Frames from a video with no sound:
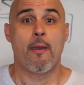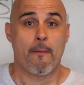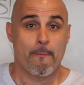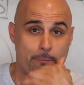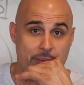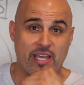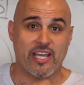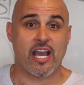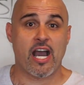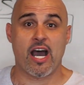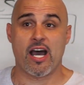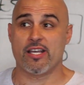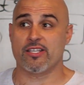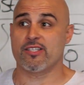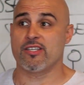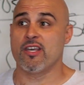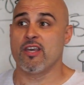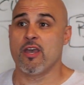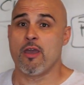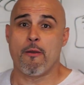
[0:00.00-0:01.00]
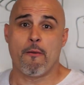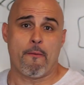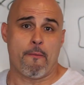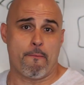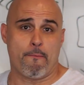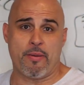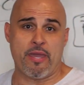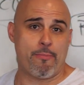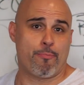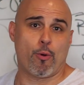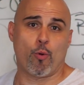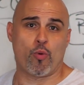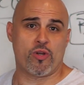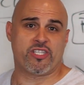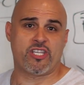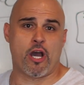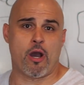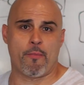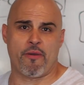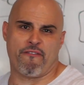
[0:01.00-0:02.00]
because people would
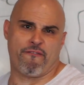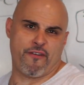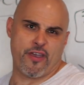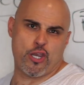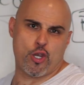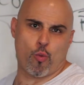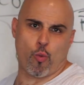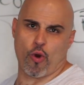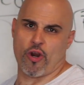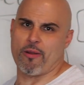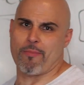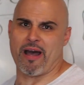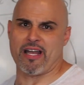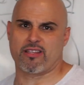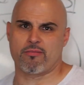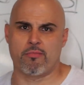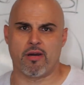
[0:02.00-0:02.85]
tell me, Fee, you're worried about the